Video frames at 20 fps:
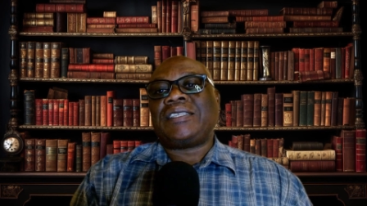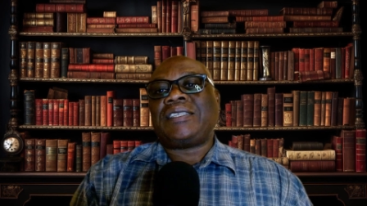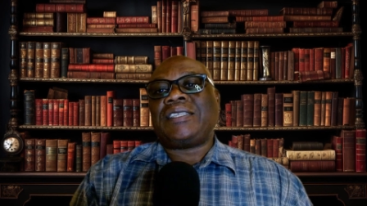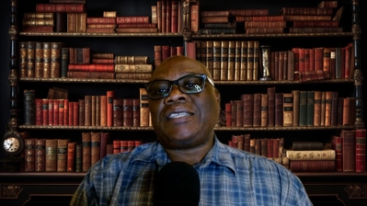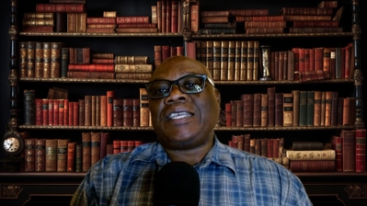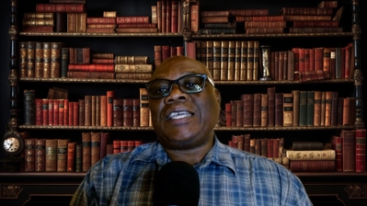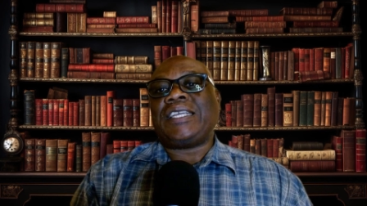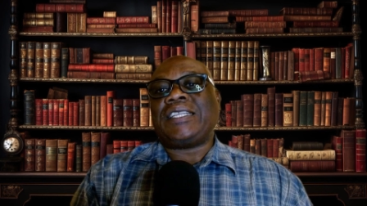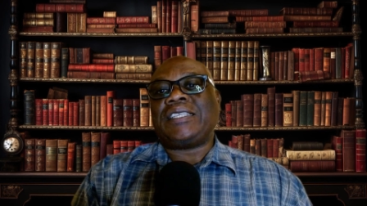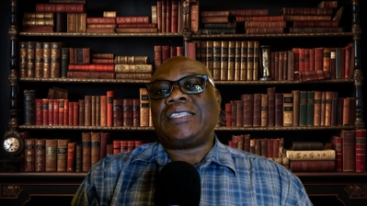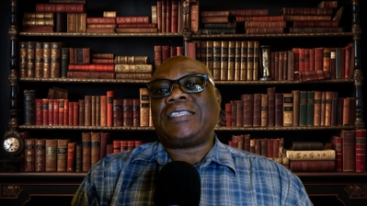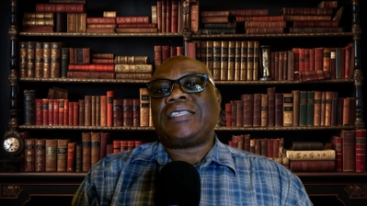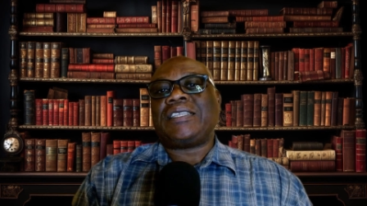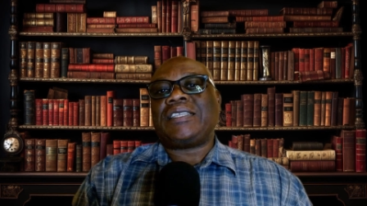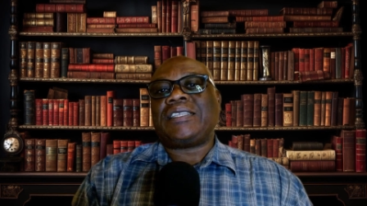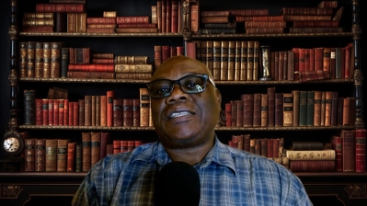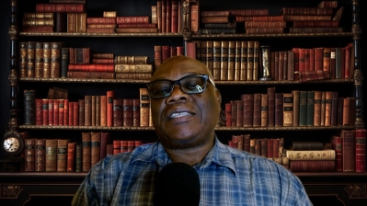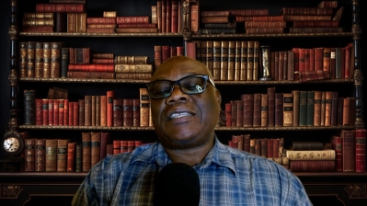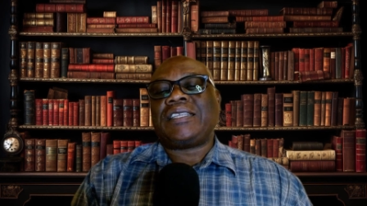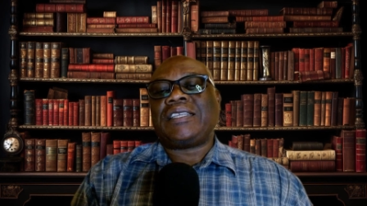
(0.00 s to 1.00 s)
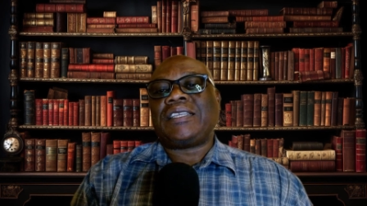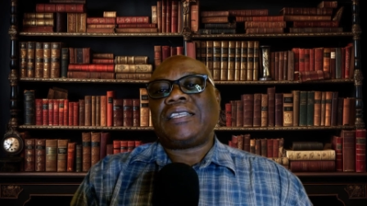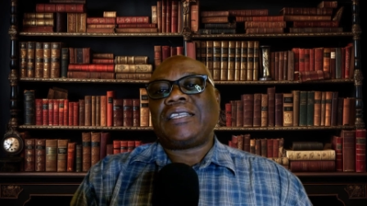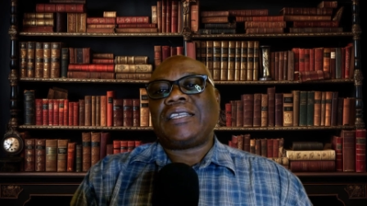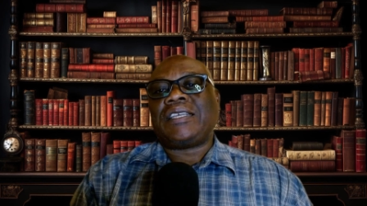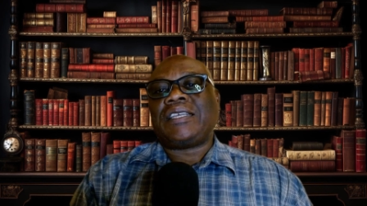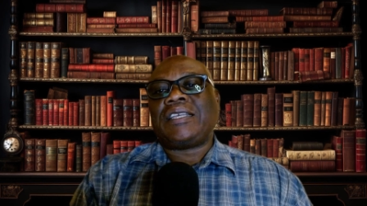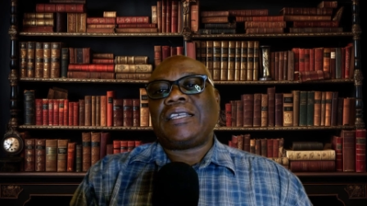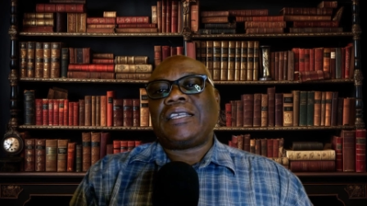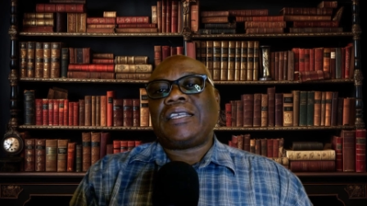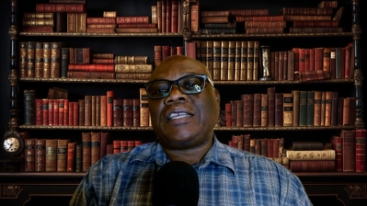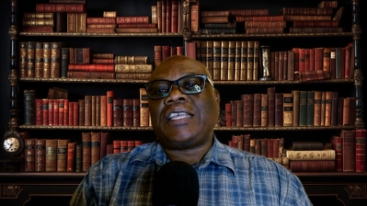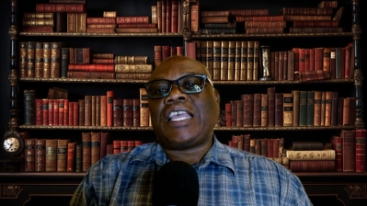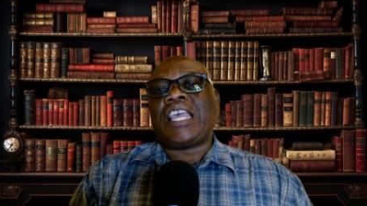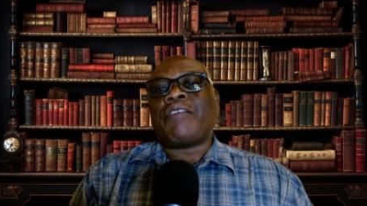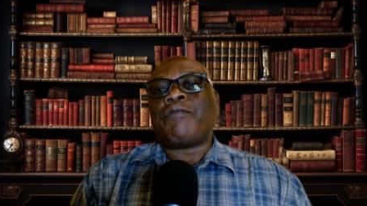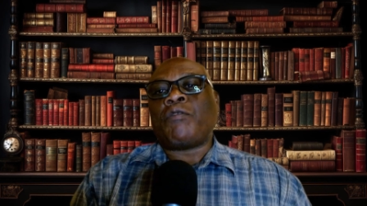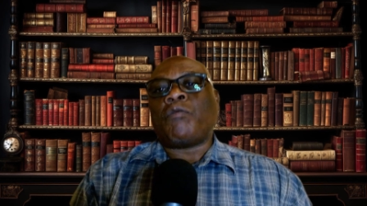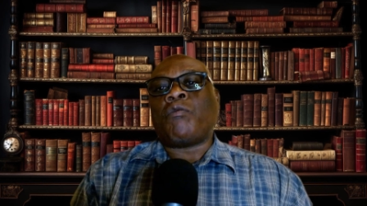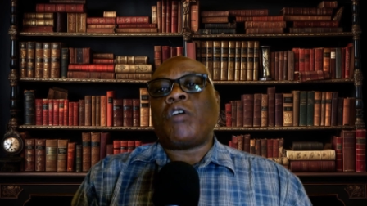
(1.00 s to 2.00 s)
Then
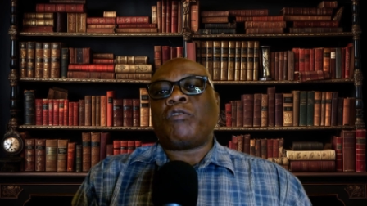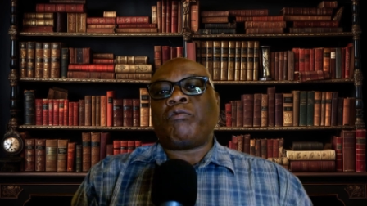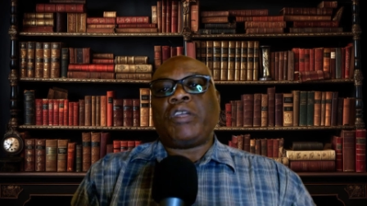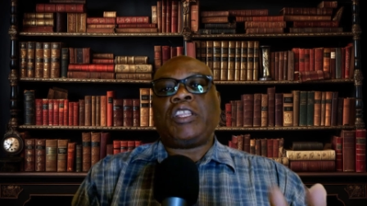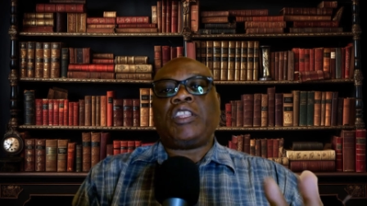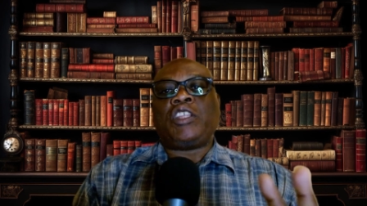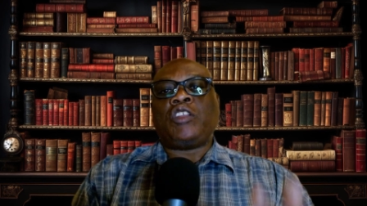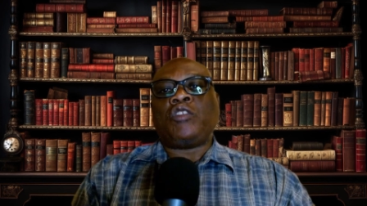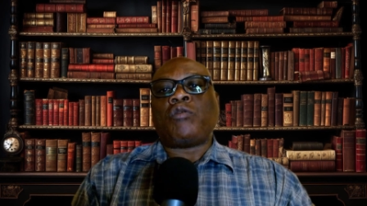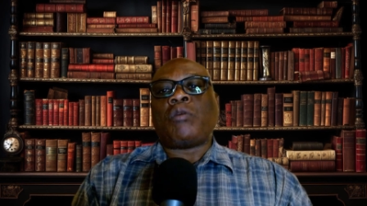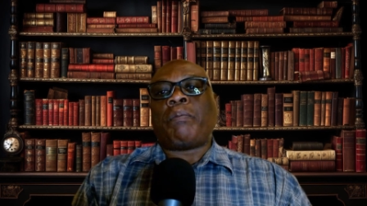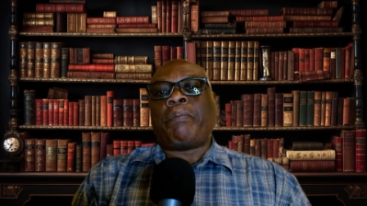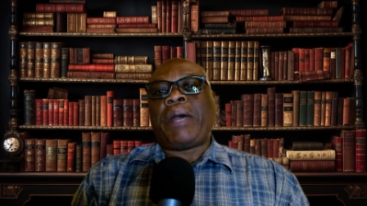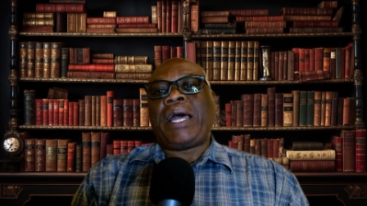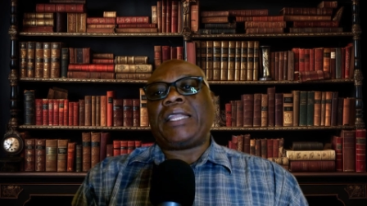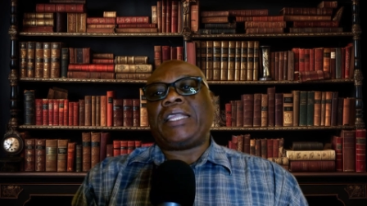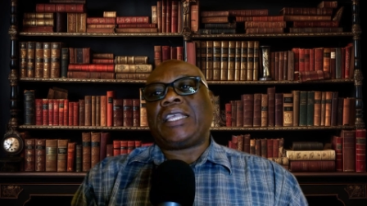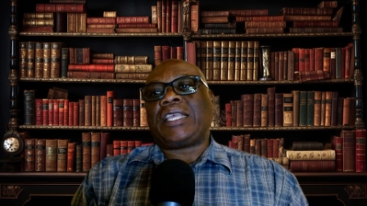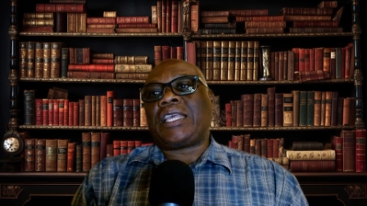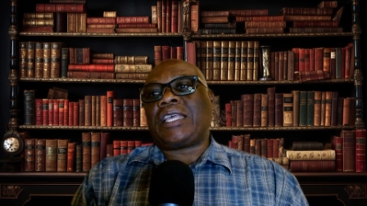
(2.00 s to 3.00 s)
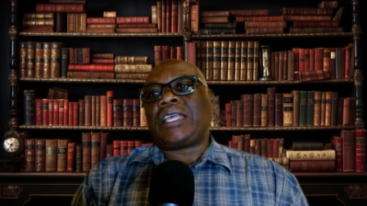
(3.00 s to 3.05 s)
everyone went into panic,